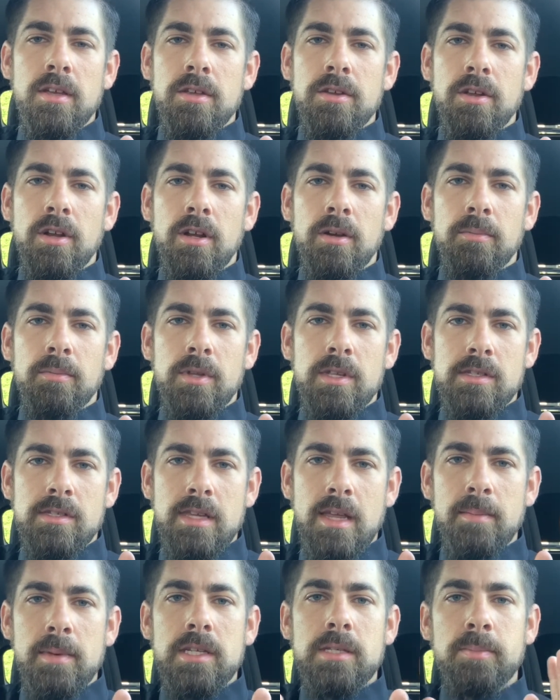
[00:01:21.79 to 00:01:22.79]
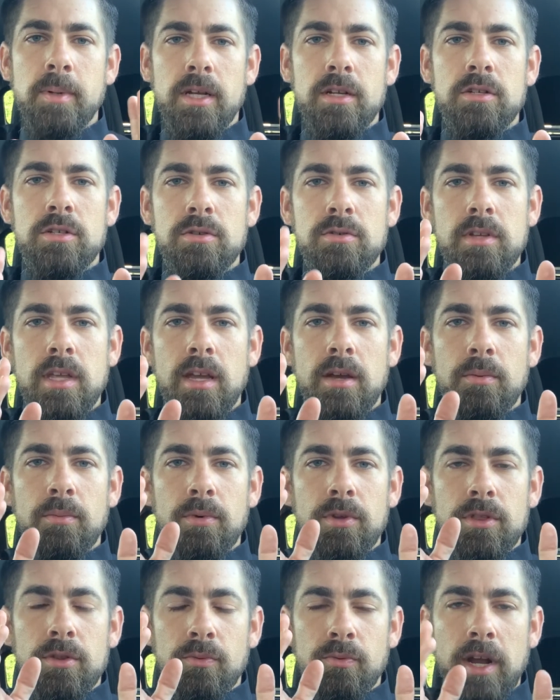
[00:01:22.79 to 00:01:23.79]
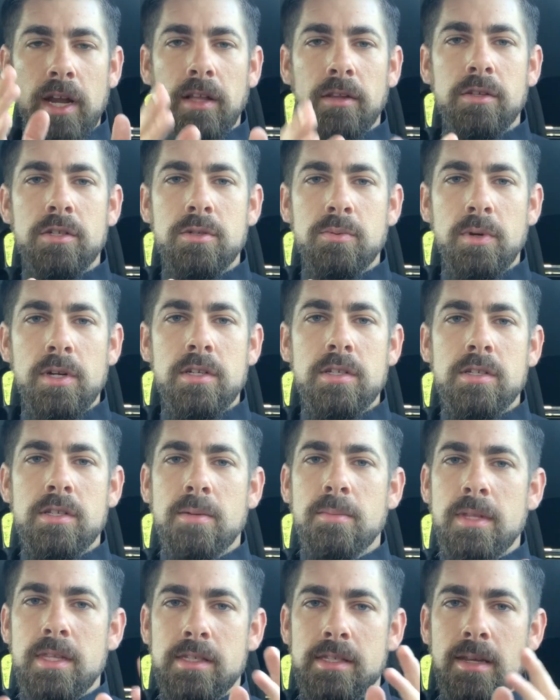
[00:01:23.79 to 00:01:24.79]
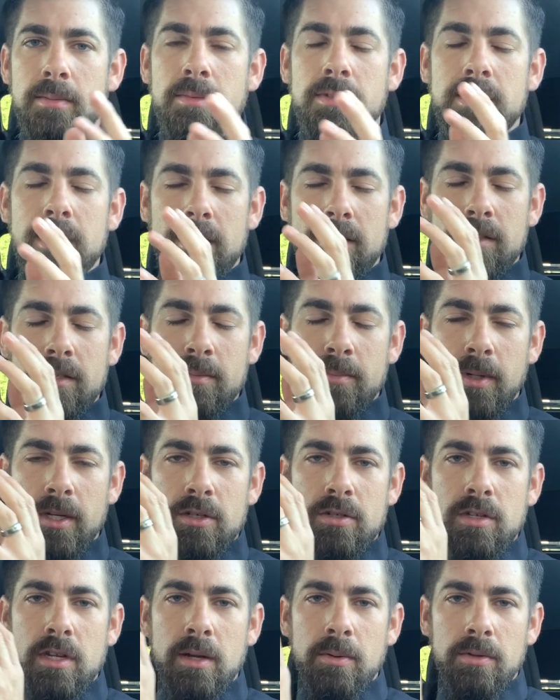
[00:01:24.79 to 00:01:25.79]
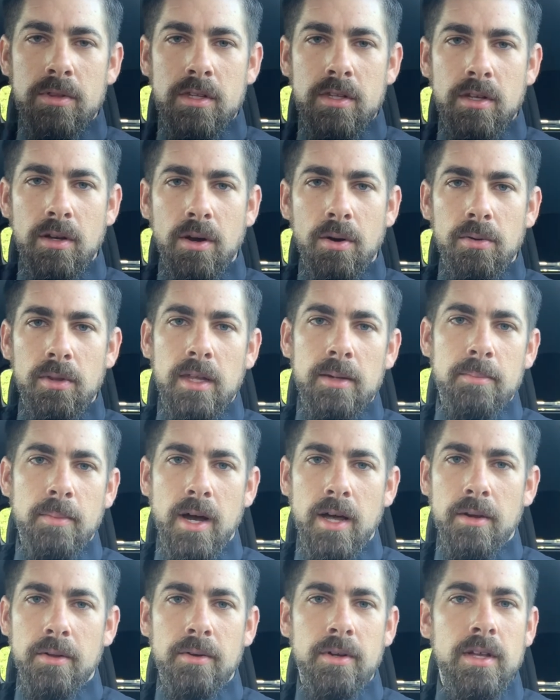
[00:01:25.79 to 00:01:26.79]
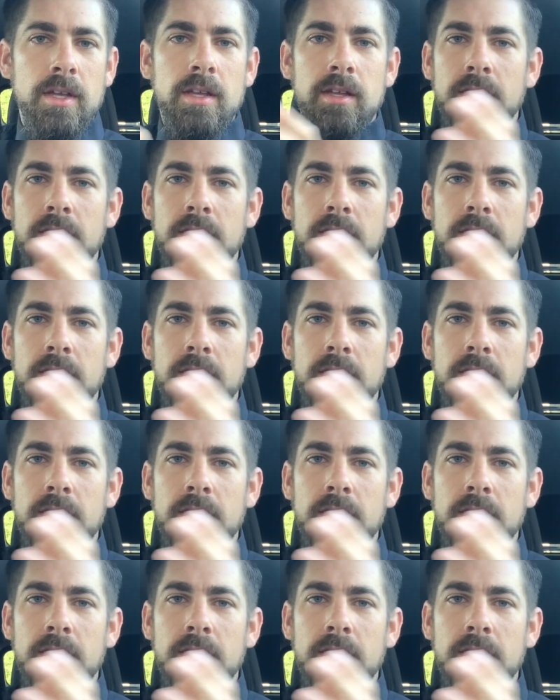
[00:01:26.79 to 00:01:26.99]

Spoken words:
The same experience you get with the regular Switch is gonna be the same exact experience you get with the OLED model.